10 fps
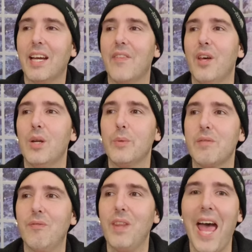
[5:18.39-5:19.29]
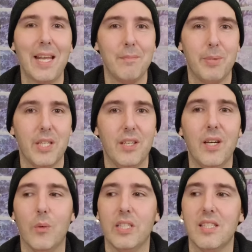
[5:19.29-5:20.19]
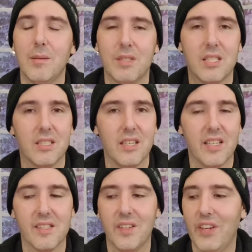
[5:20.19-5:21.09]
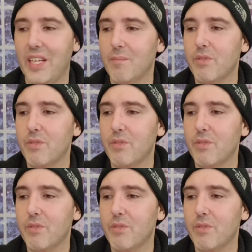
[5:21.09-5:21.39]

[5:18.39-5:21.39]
I thought it was flat, but no, it seemed to escalate.